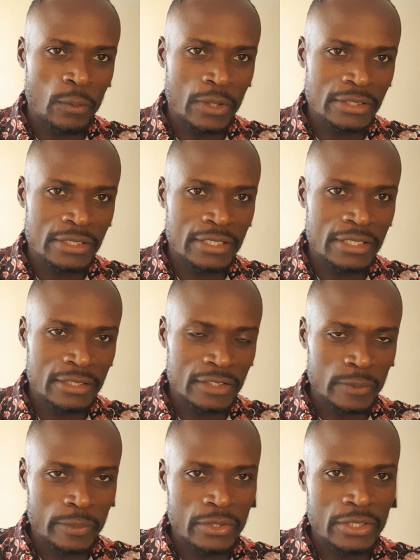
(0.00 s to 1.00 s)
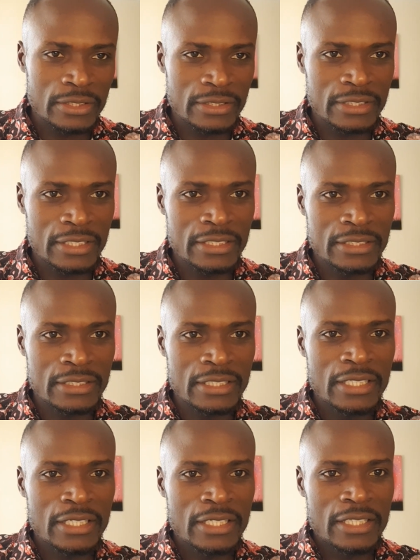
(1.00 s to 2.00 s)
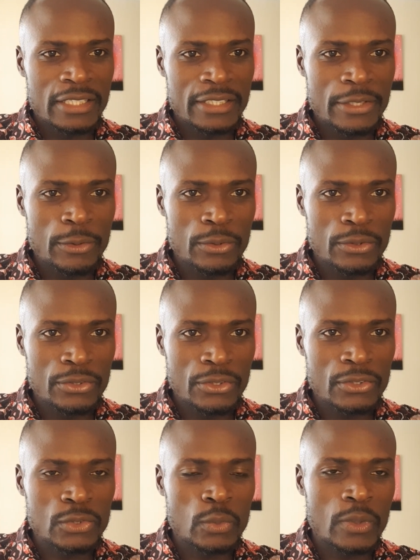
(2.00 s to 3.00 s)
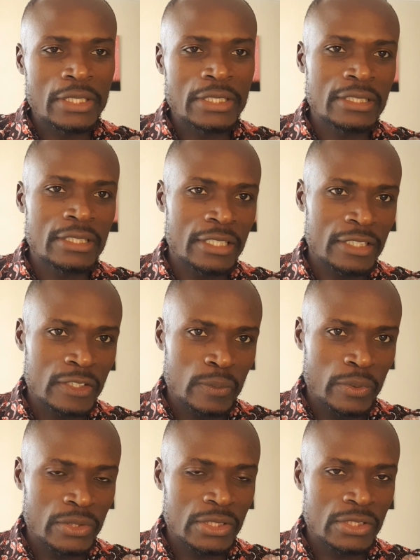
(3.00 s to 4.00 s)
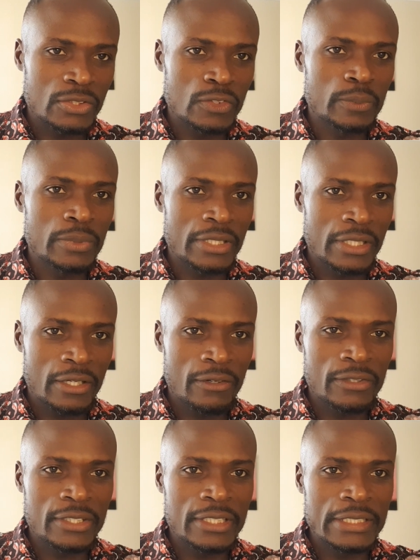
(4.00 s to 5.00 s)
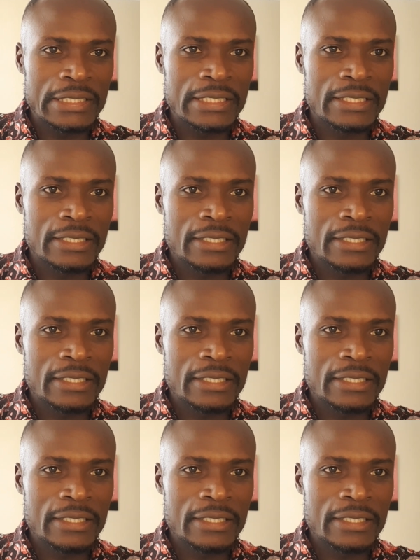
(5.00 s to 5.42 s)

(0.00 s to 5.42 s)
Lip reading: Once the respondent says they will not want their responses to be recorded,